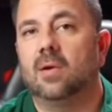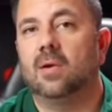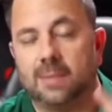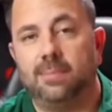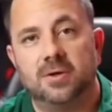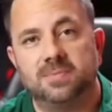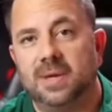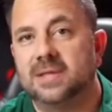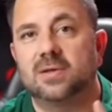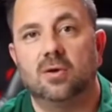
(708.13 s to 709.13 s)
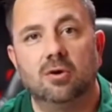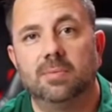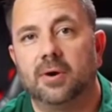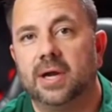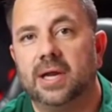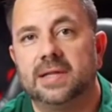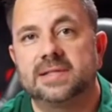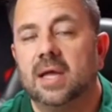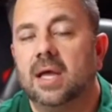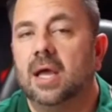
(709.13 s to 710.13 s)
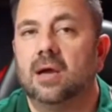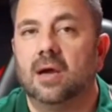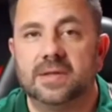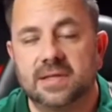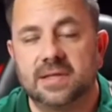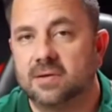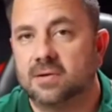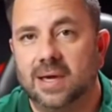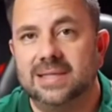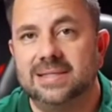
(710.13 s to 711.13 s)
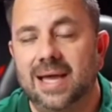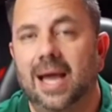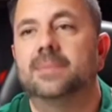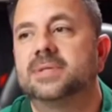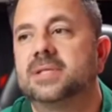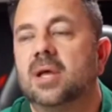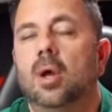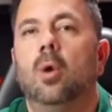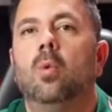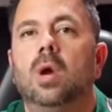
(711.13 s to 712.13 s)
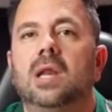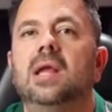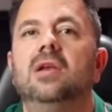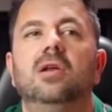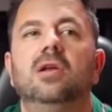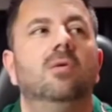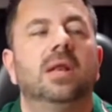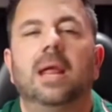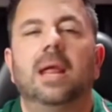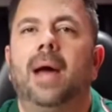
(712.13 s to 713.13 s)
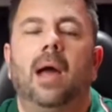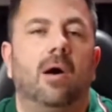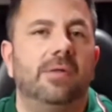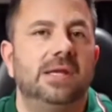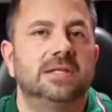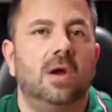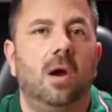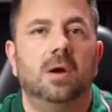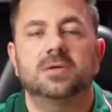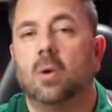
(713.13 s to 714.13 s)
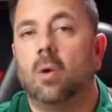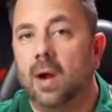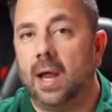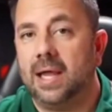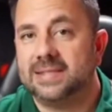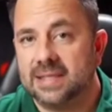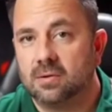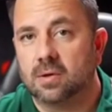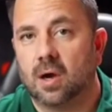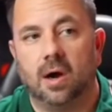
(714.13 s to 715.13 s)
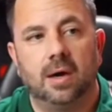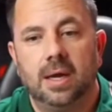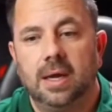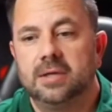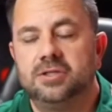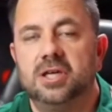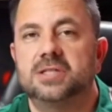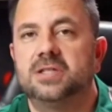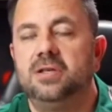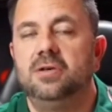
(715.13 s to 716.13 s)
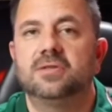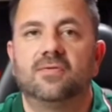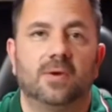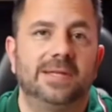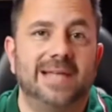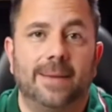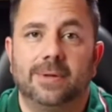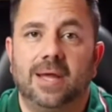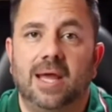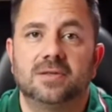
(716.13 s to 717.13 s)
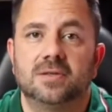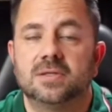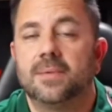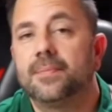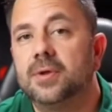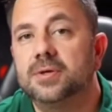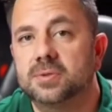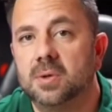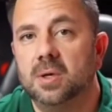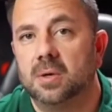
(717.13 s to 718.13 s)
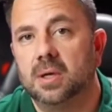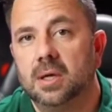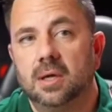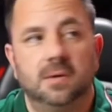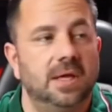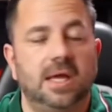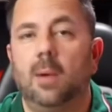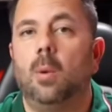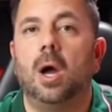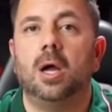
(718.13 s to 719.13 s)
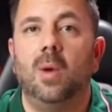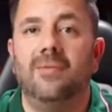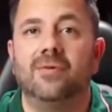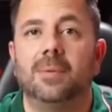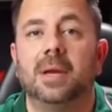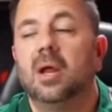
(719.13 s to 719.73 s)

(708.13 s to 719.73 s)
like Lyft, they don't like Postmates, Uber Eats, and all these other crazy apps? What do they do when they buy all these cars or a single car just to use for these applications? They're screwed. They can't walk away from it.